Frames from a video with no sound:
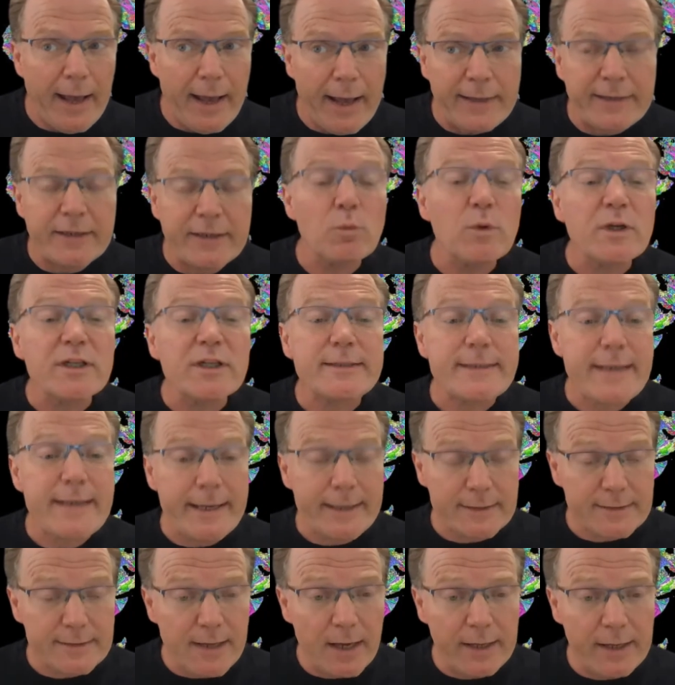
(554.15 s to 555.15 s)
And it will
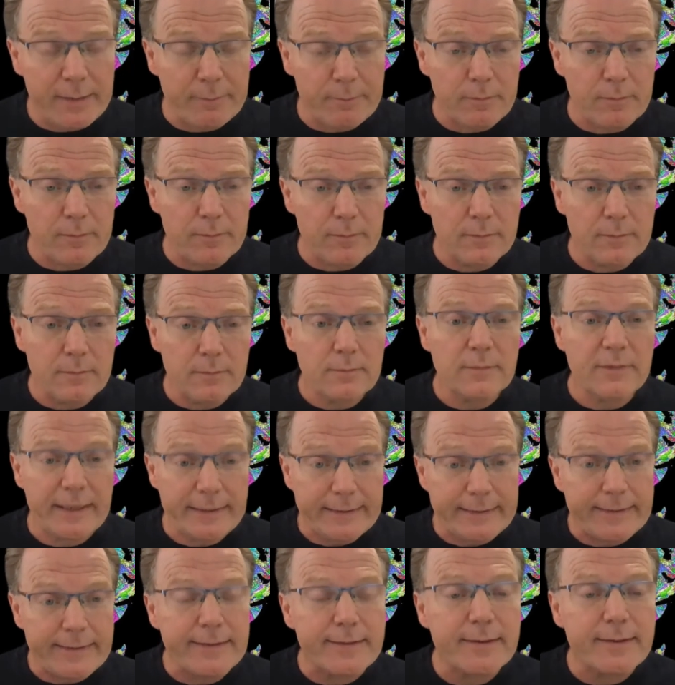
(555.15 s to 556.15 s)
take time,
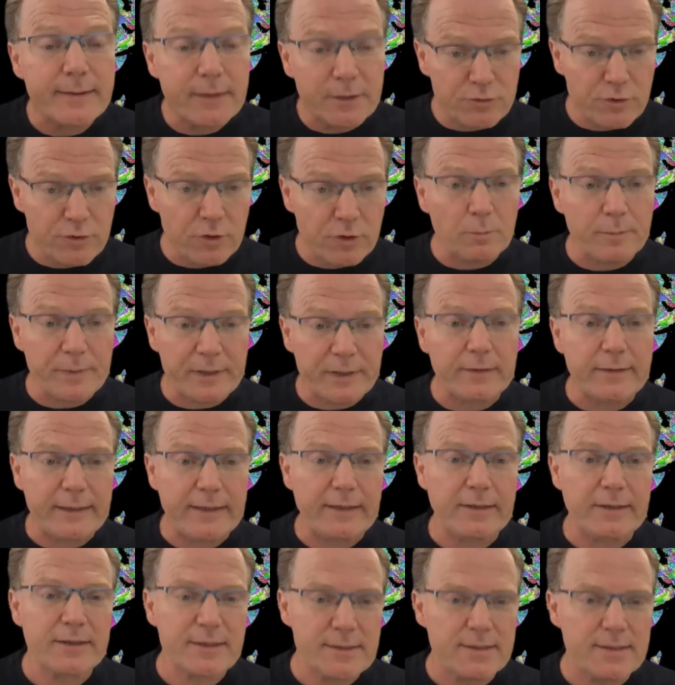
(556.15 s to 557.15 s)
like cathedral
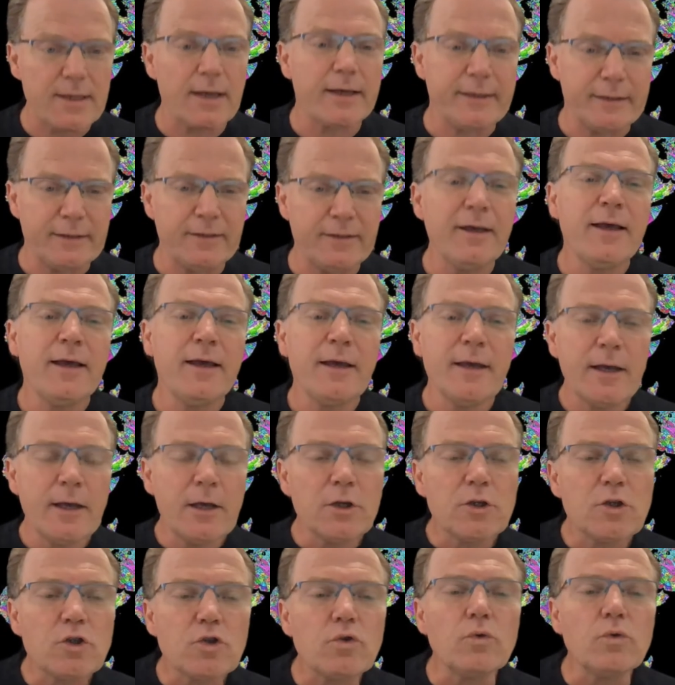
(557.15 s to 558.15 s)
building design,
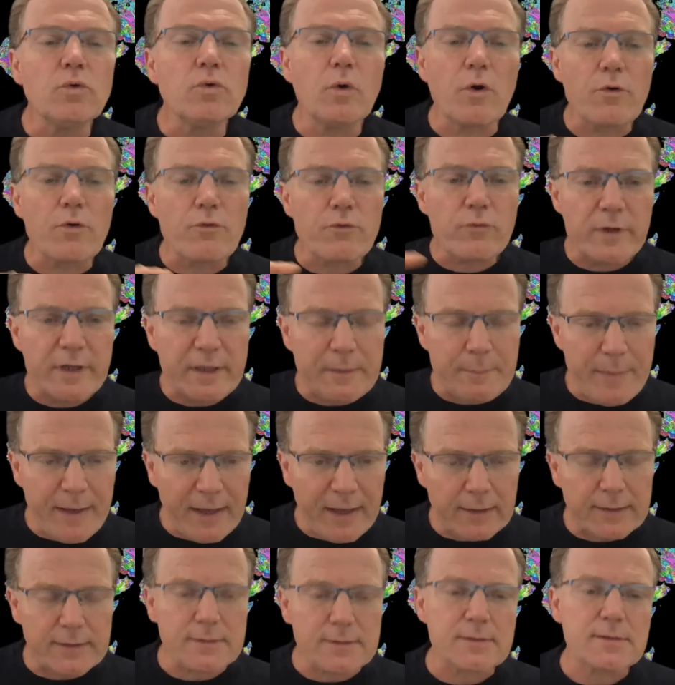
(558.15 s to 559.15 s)
to
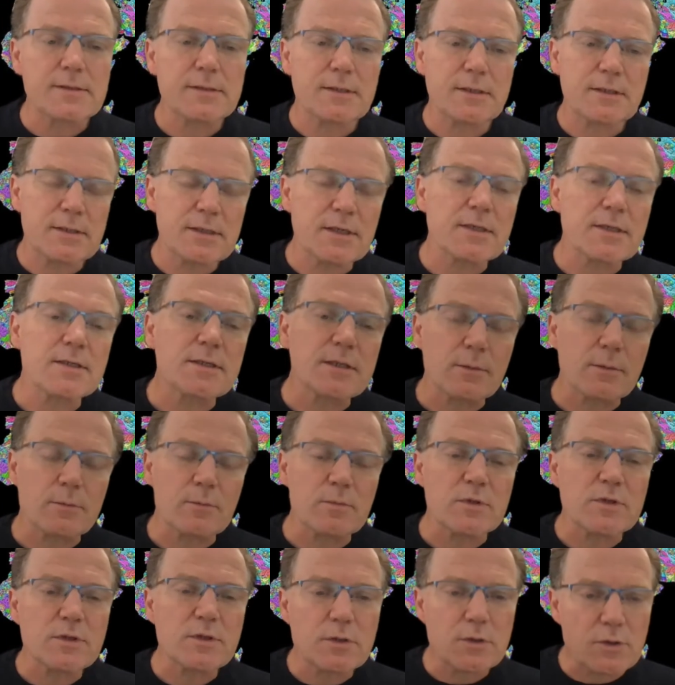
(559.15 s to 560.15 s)
rebalance
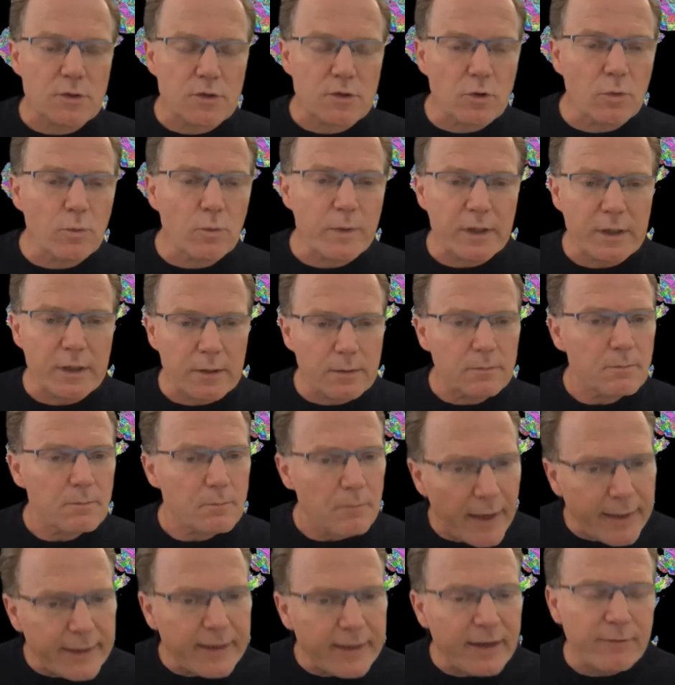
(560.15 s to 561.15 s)
systems so we
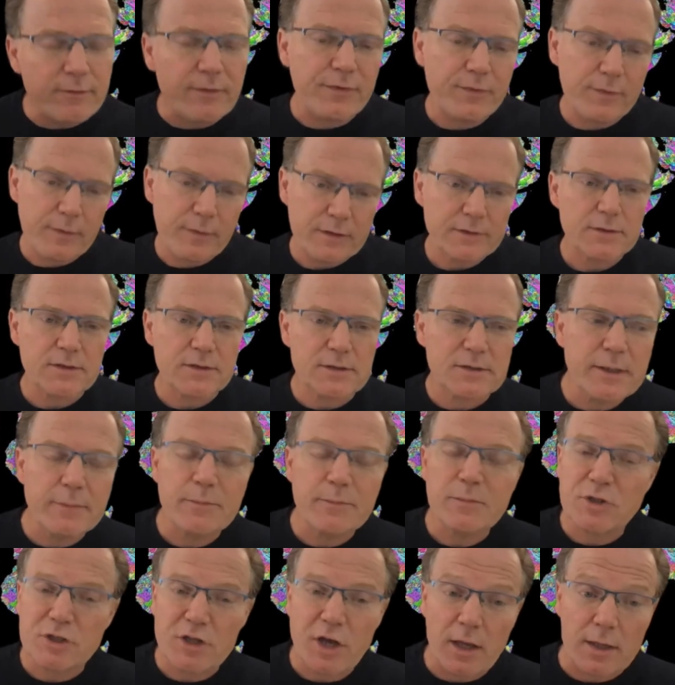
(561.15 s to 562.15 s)
might have a
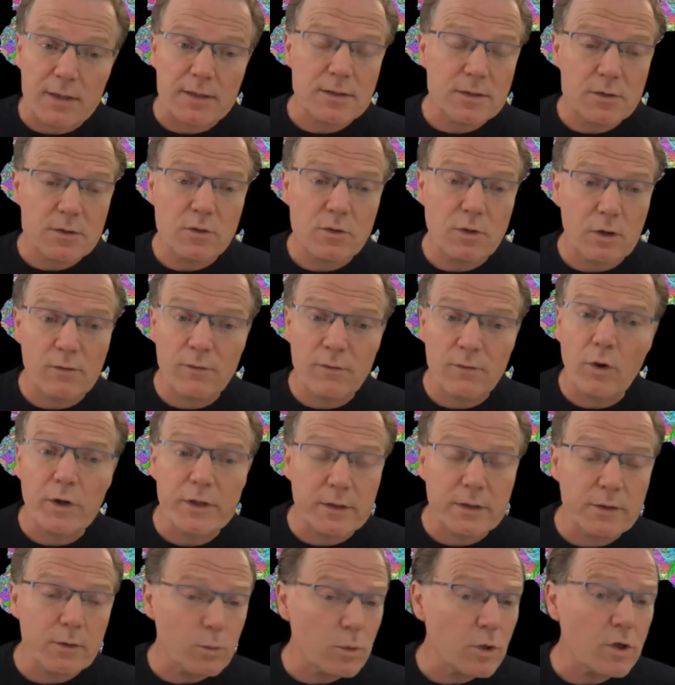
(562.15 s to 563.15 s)
slim chance to
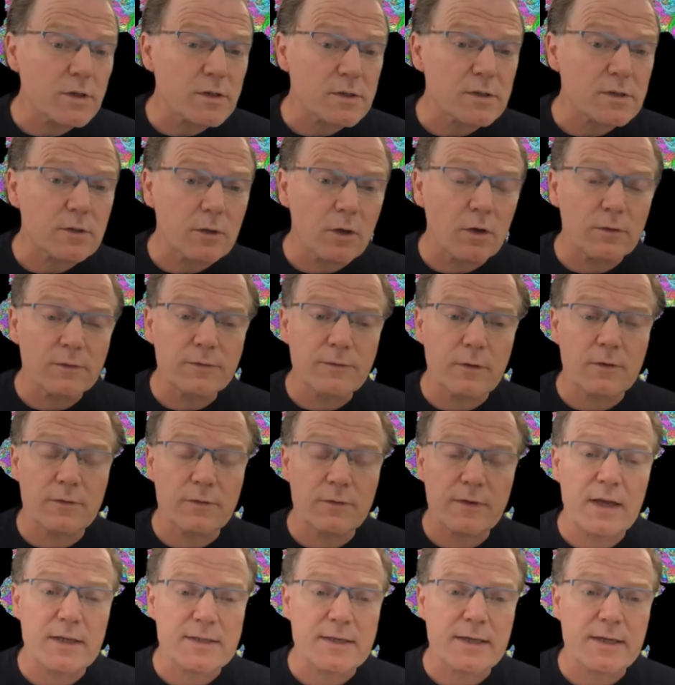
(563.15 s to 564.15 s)
avoid the worst of
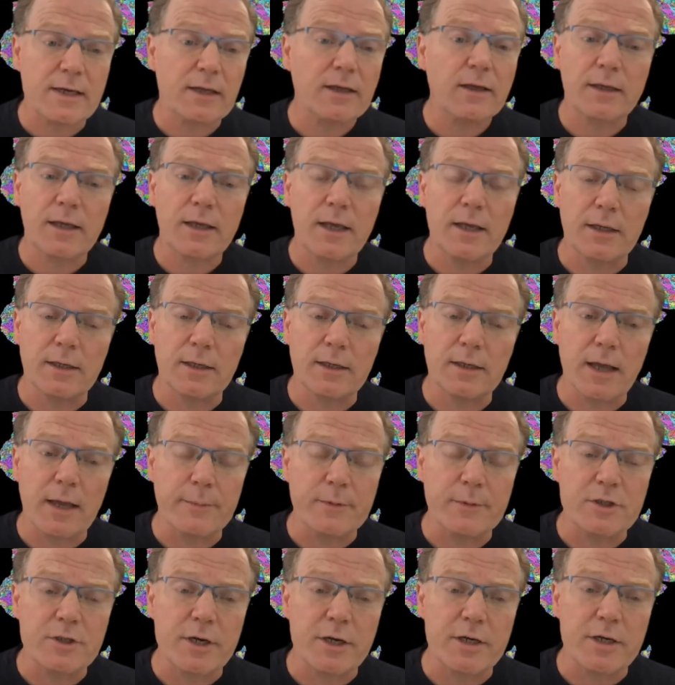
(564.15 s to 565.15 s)
cascading
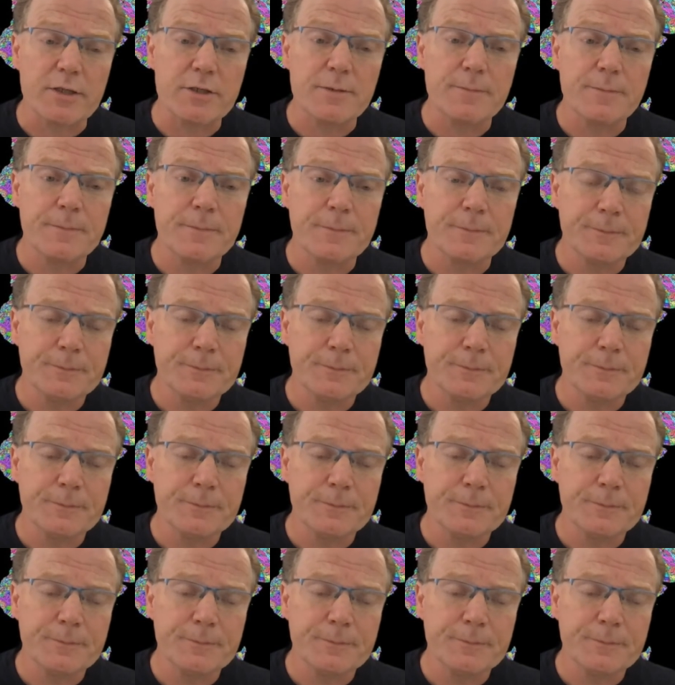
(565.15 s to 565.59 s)
climate change.